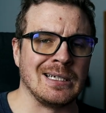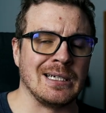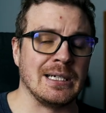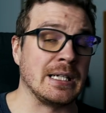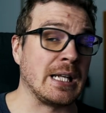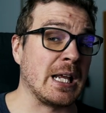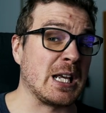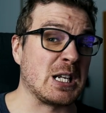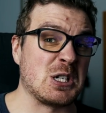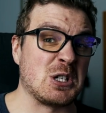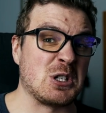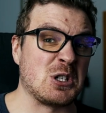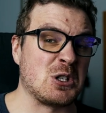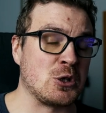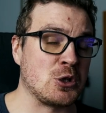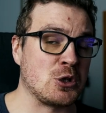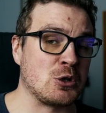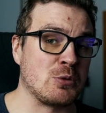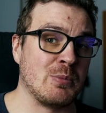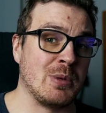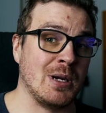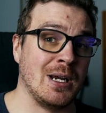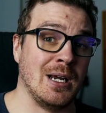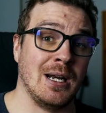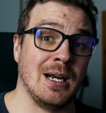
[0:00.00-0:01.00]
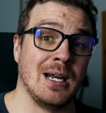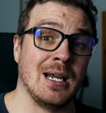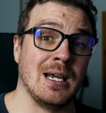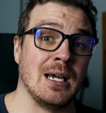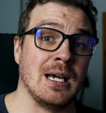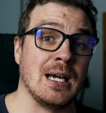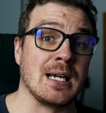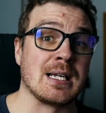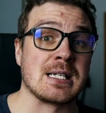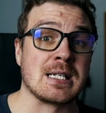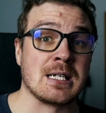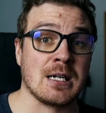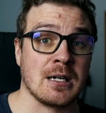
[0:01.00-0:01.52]
it hasn't just been
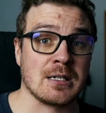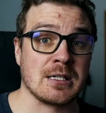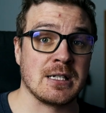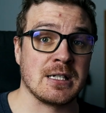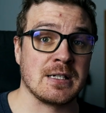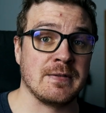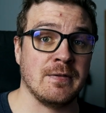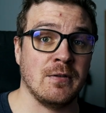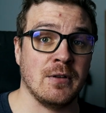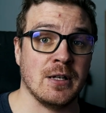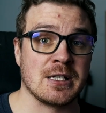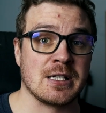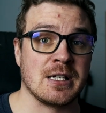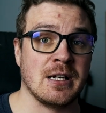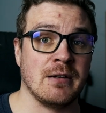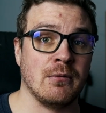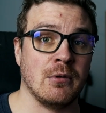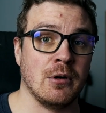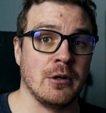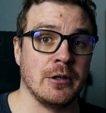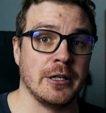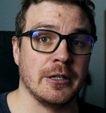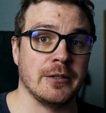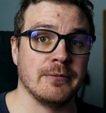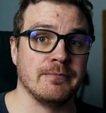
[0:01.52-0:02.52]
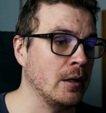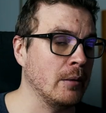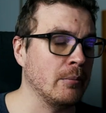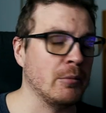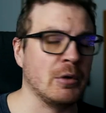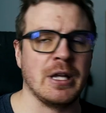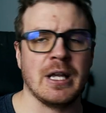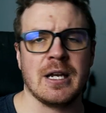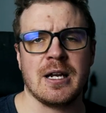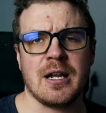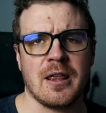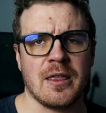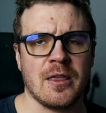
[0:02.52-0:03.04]
as successful as I wanted.
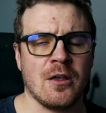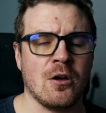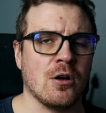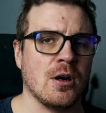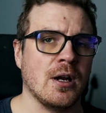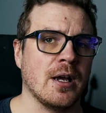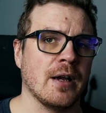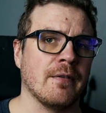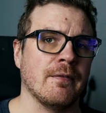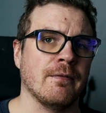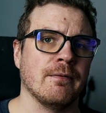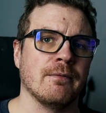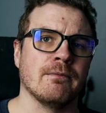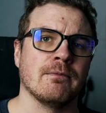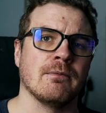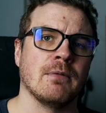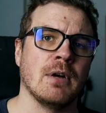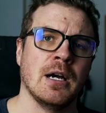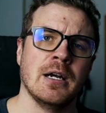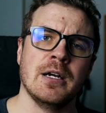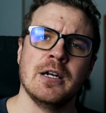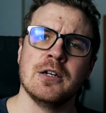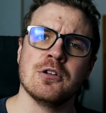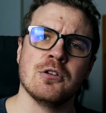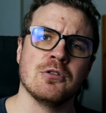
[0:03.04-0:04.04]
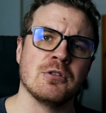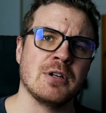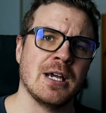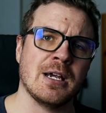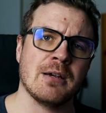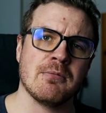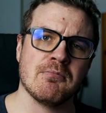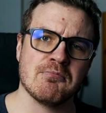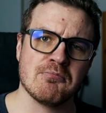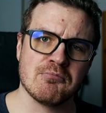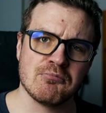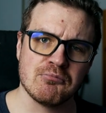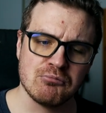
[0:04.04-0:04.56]
But then I thought like I need to
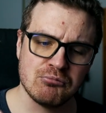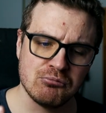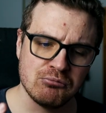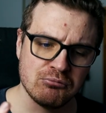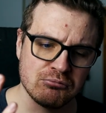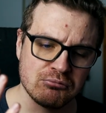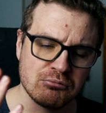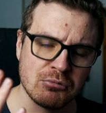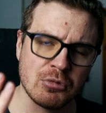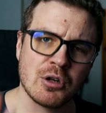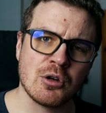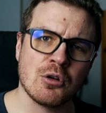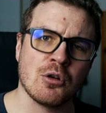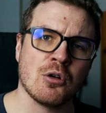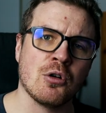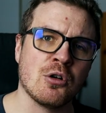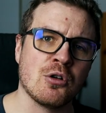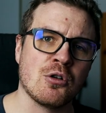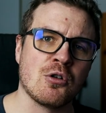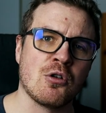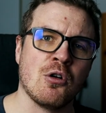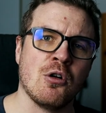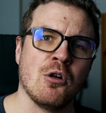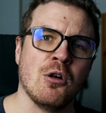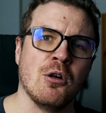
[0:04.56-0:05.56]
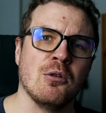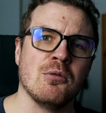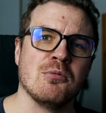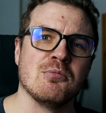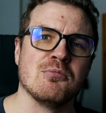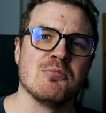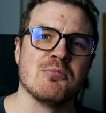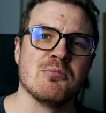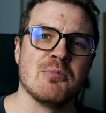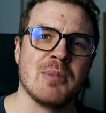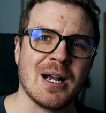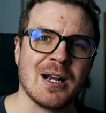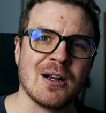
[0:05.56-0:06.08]
take
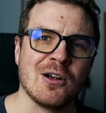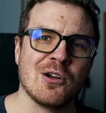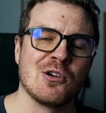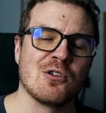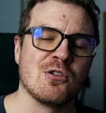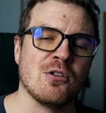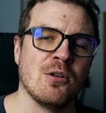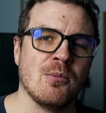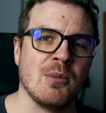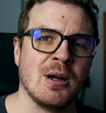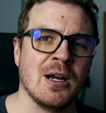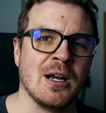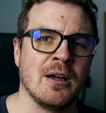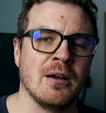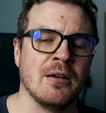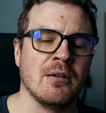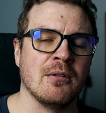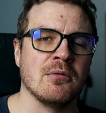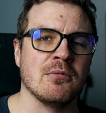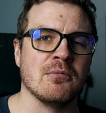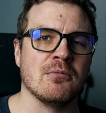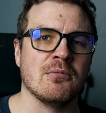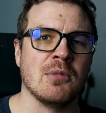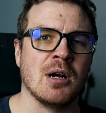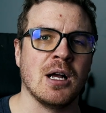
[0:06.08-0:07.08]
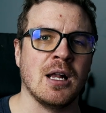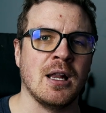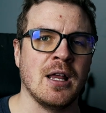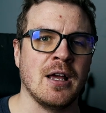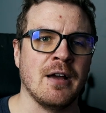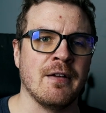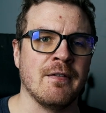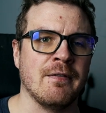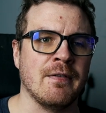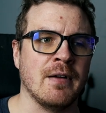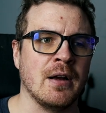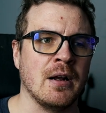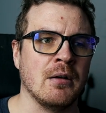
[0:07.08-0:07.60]
back control my
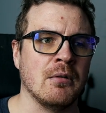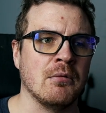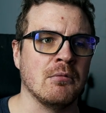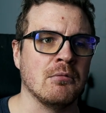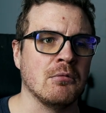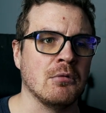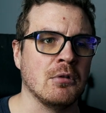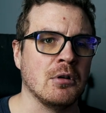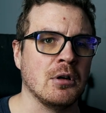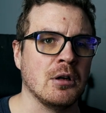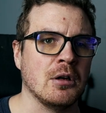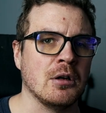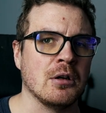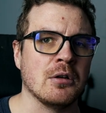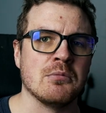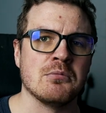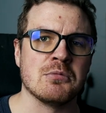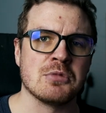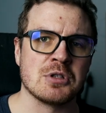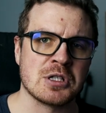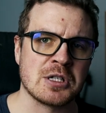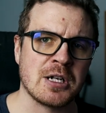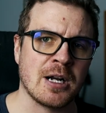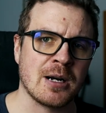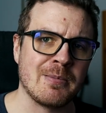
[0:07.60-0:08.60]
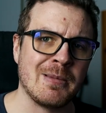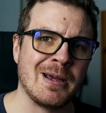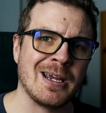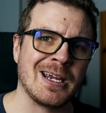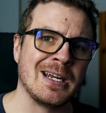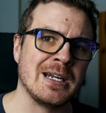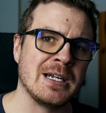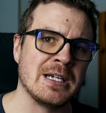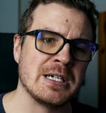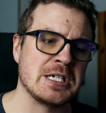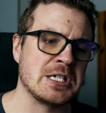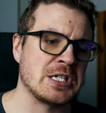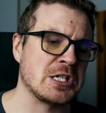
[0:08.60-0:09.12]
life and start
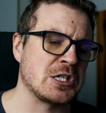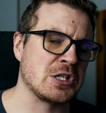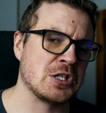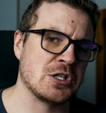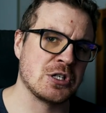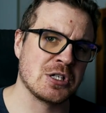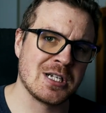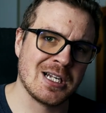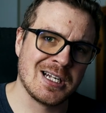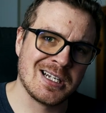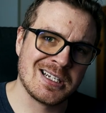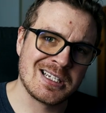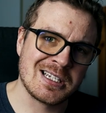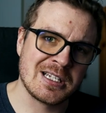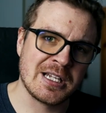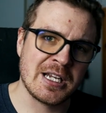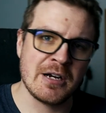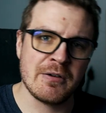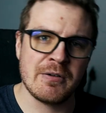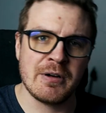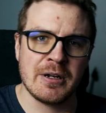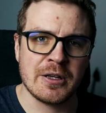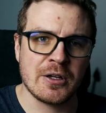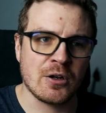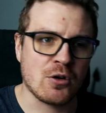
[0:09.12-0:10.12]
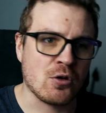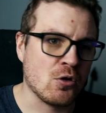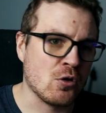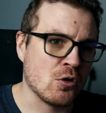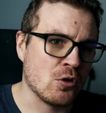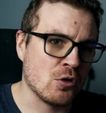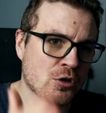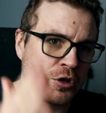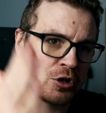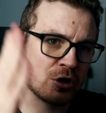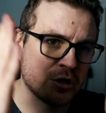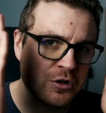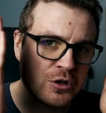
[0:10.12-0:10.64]
making decisions and steering the
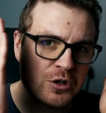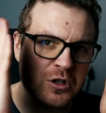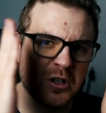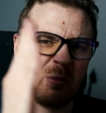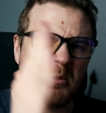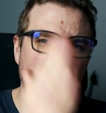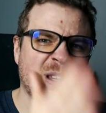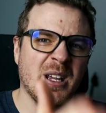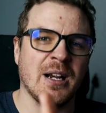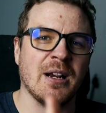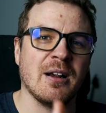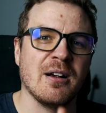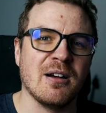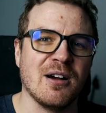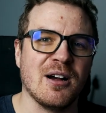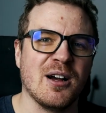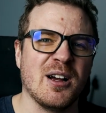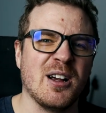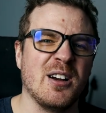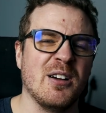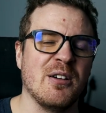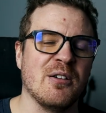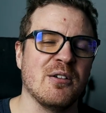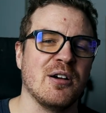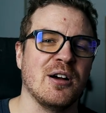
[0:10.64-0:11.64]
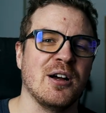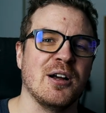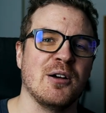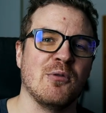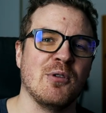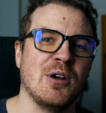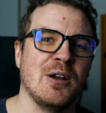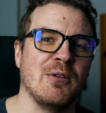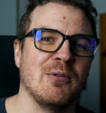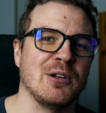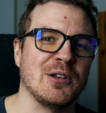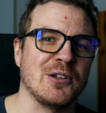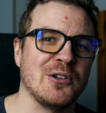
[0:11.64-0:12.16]
course to something I
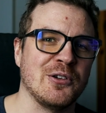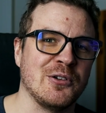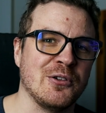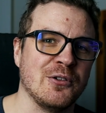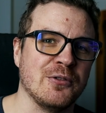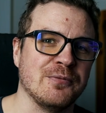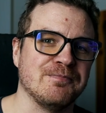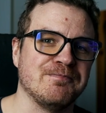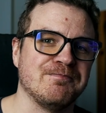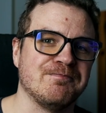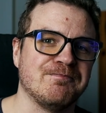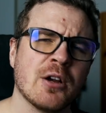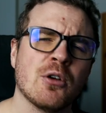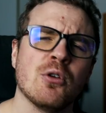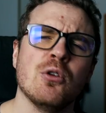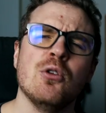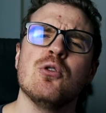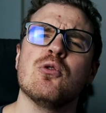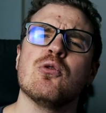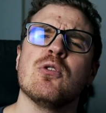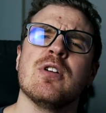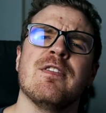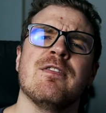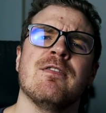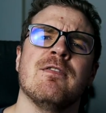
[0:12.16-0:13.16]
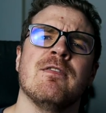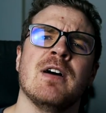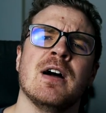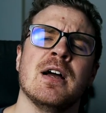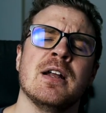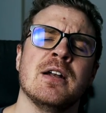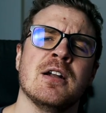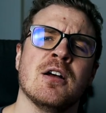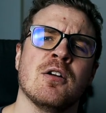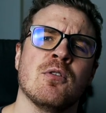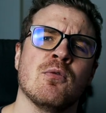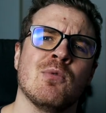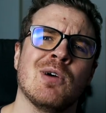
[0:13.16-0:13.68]
really want to do. I couldn't really
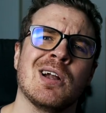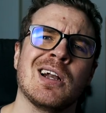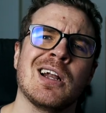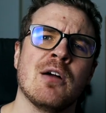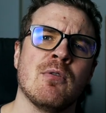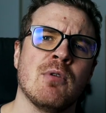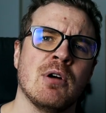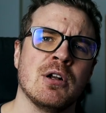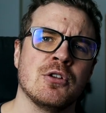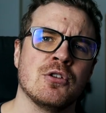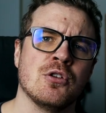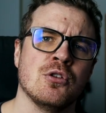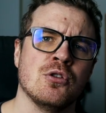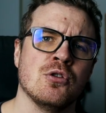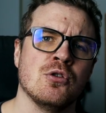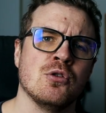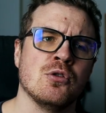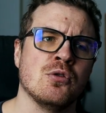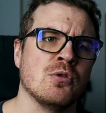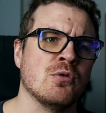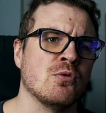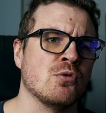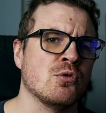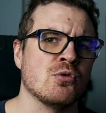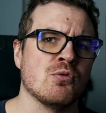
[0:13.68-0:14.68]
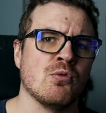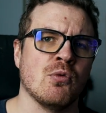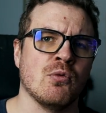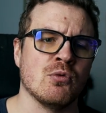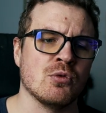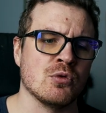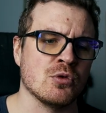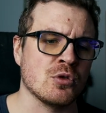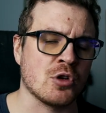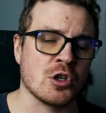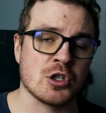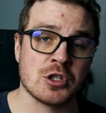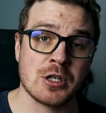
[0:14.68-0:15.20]
find out what I want to do.
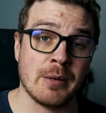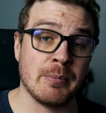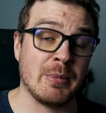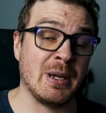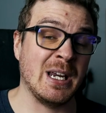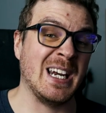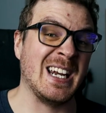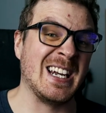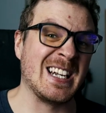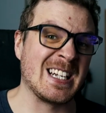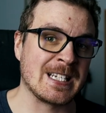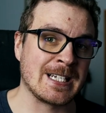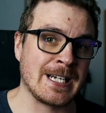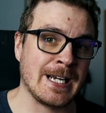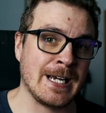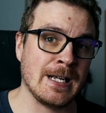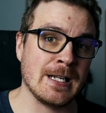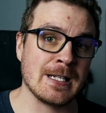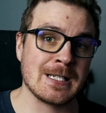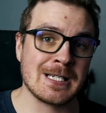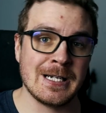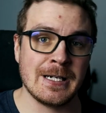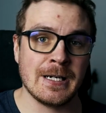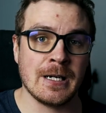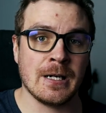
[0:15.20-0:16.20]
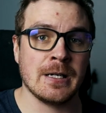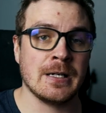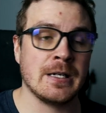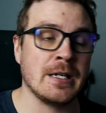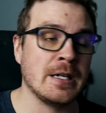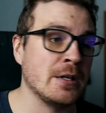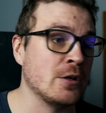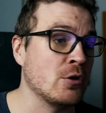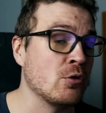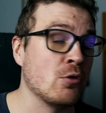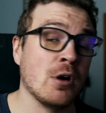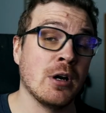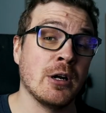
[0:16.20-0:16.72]
Because I've been in sales in
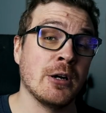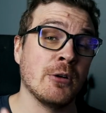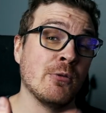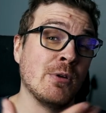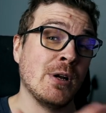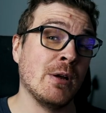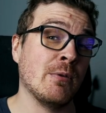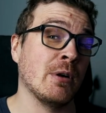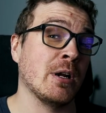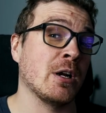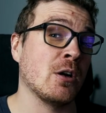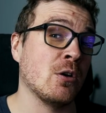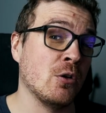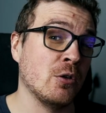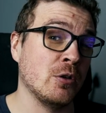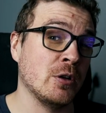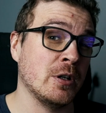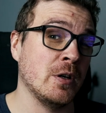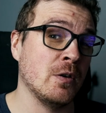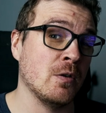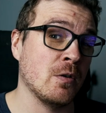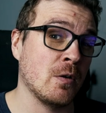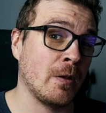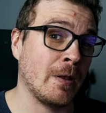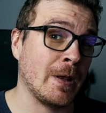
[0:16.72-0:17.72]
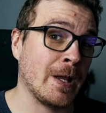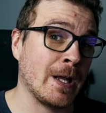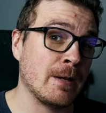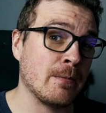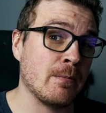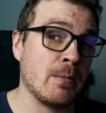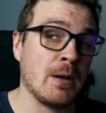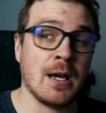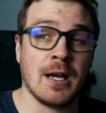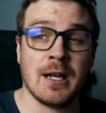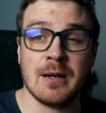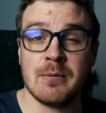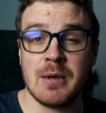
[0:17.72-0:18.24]
IT, do I really want to continue on
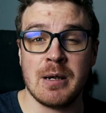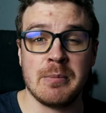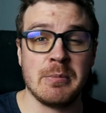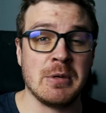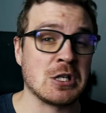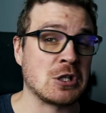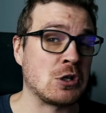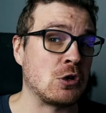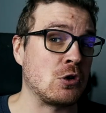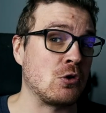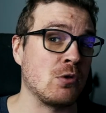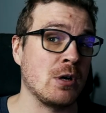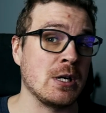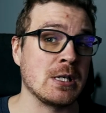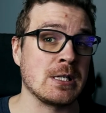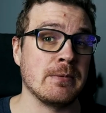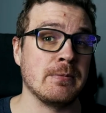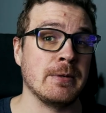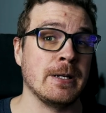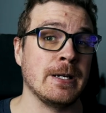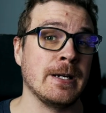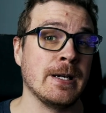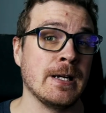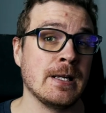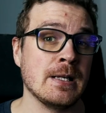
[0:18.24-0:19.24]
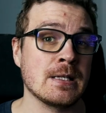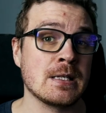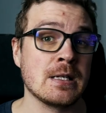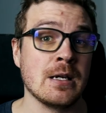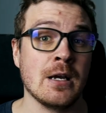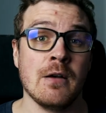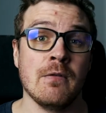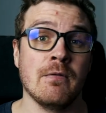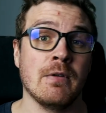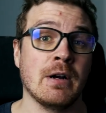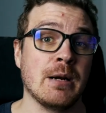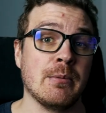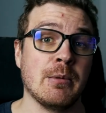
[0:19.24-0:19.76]
that path? Maybe I should try something else.
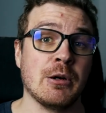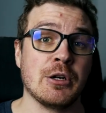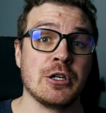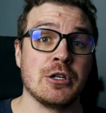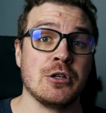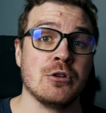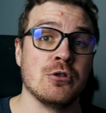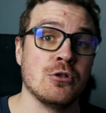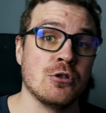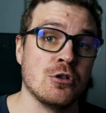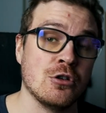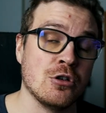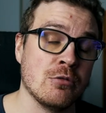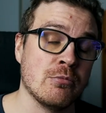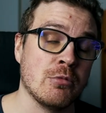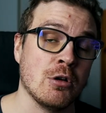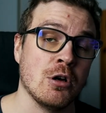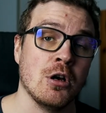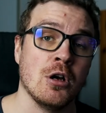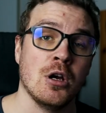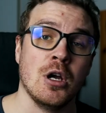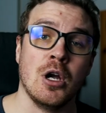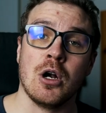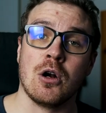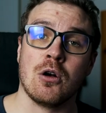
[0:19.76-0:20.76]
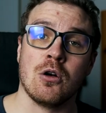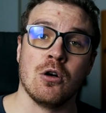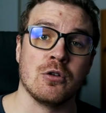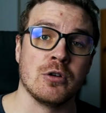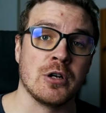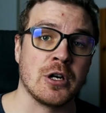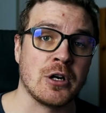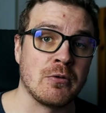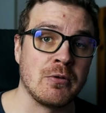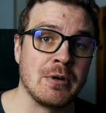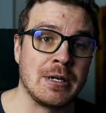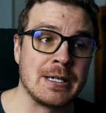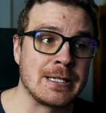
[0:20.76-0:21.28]
What about YouTube
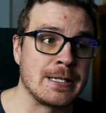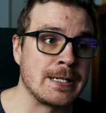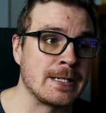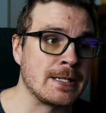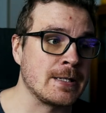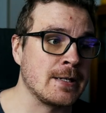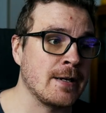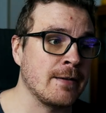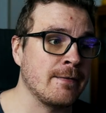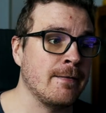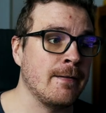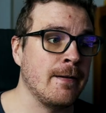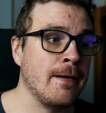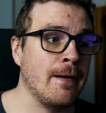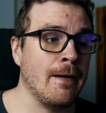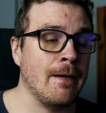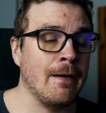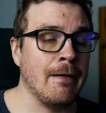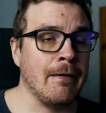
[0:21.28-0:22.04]
content creation stuff?